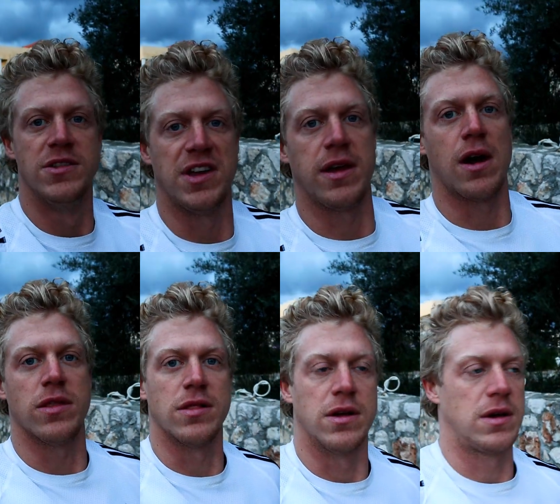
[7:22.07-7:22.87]
Jay
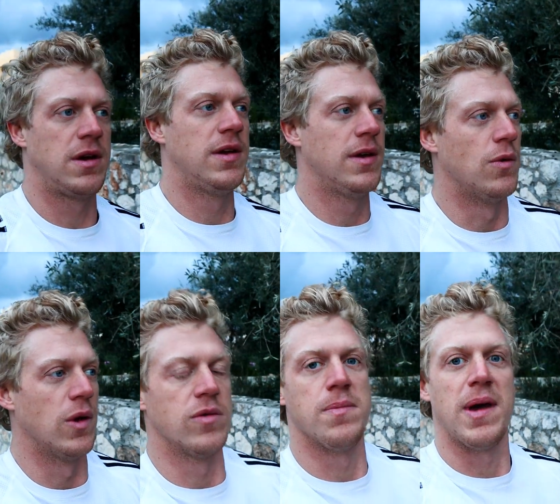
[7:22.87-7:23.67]
Cutler,
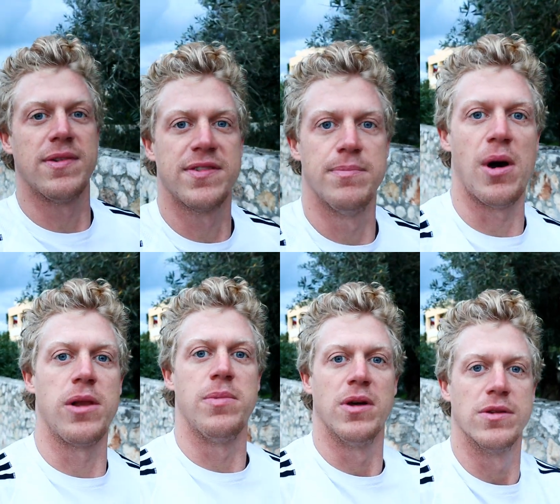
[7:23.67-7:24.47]
one of the best
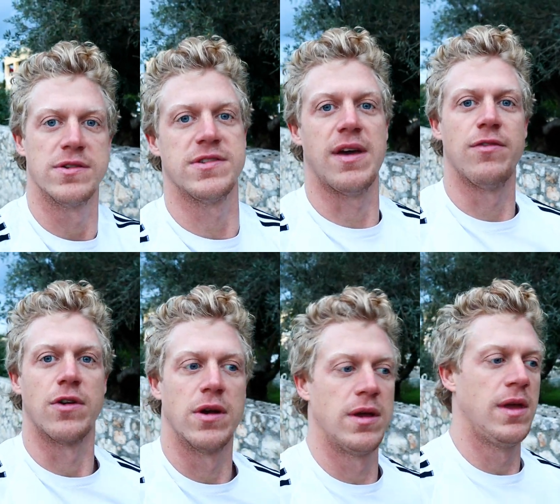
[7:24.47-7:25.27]
bodybuilders
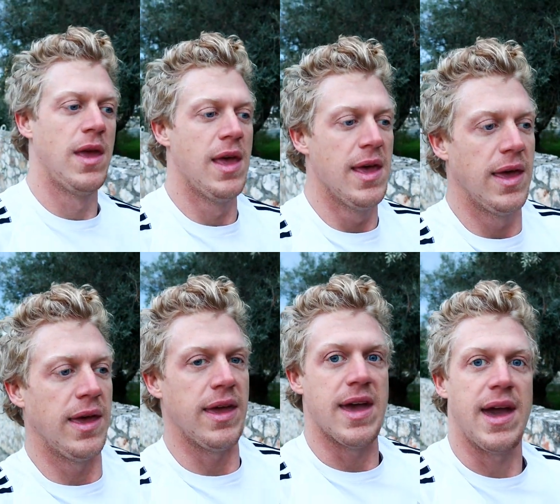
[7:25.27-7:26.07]
ever.
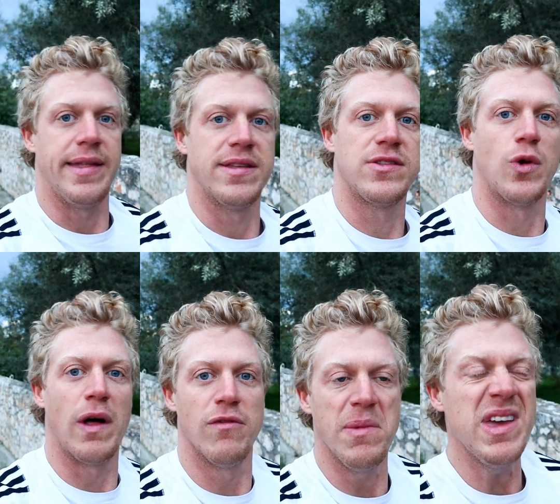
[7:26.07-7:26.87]
He ate
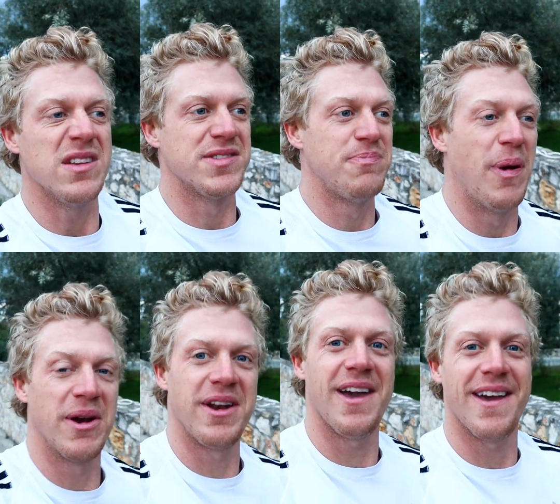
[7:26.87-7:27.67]
12 meals
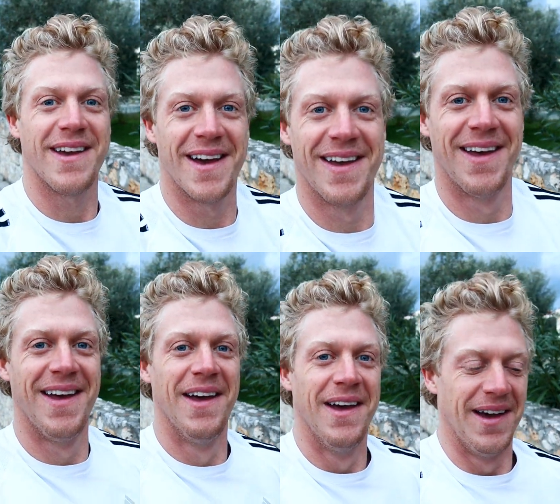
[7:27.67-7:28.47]
per day.
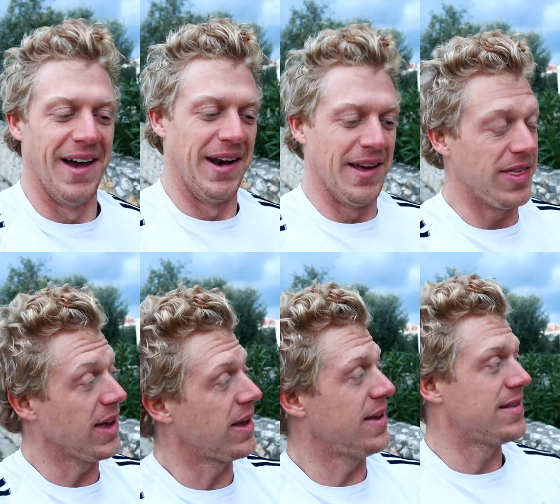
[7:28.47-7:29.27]
And I
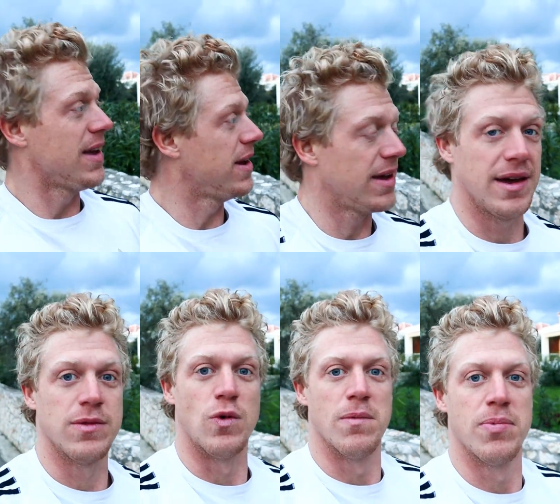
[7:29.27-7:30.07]
think he said
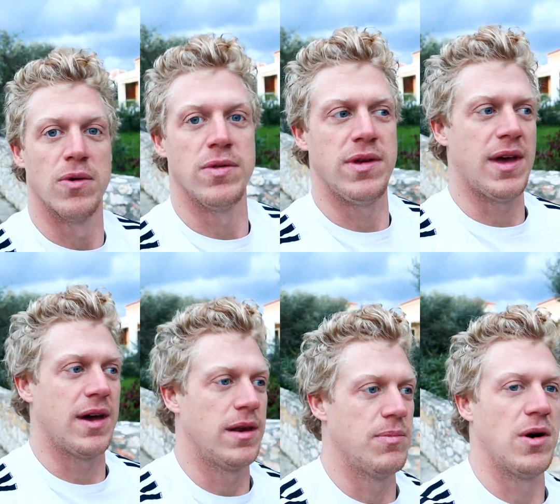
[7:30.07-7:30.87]
at one point he
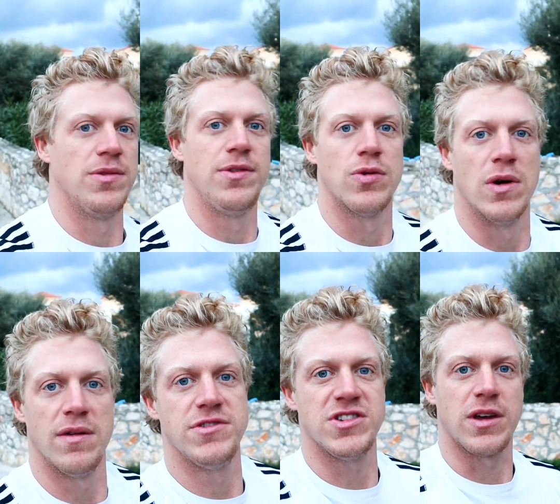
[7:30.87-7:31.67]
had about
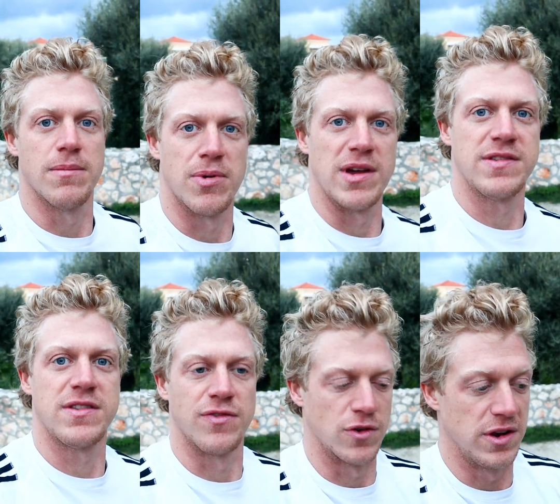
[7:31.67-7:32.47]
12 chicken
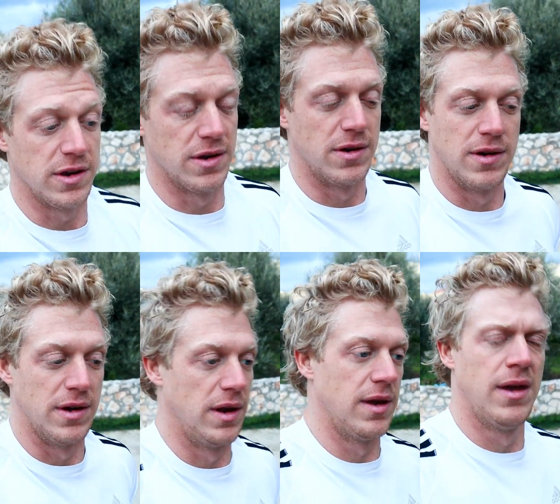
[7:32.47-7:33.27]
breasts for dinner.
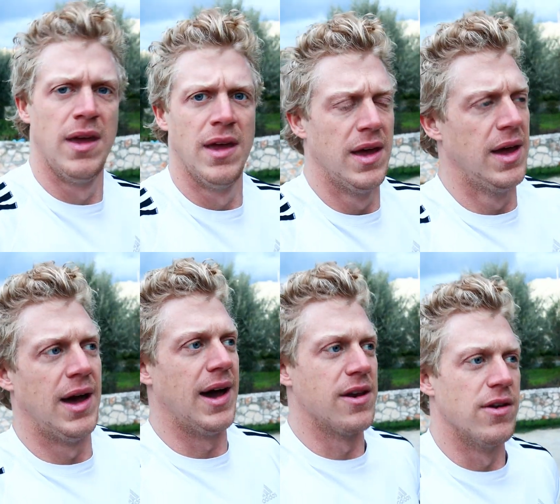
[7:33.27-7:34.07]
And
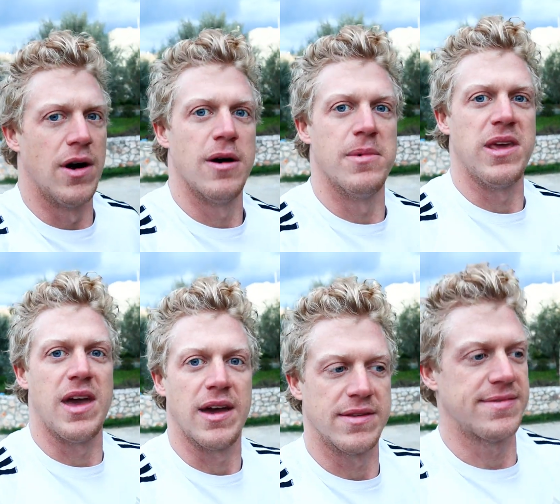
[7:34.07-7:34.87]
I don't know how
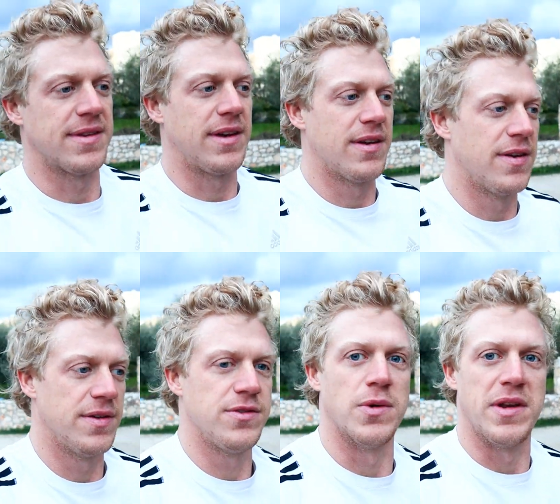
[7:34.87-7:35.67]
many eggs, like
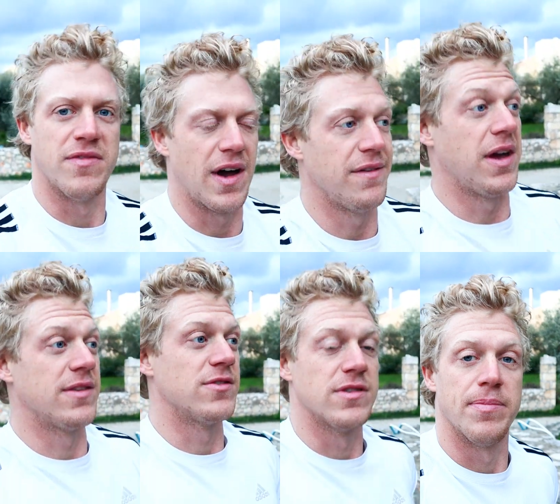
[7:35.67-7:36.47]
25
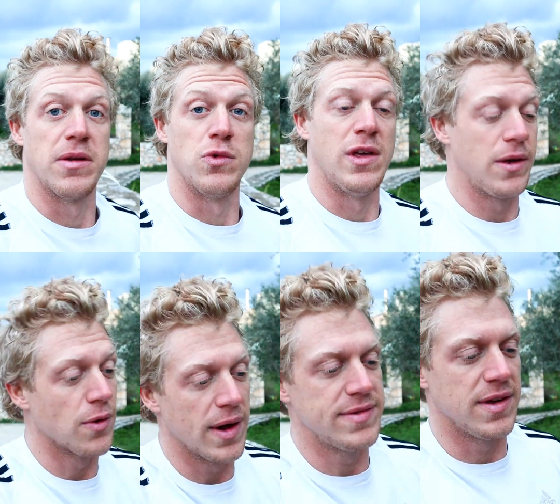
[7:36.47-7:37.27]
eggs or something, really
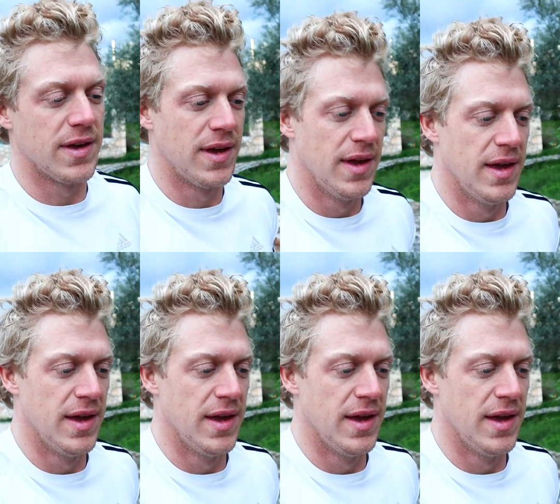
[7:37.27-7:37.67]
crazy.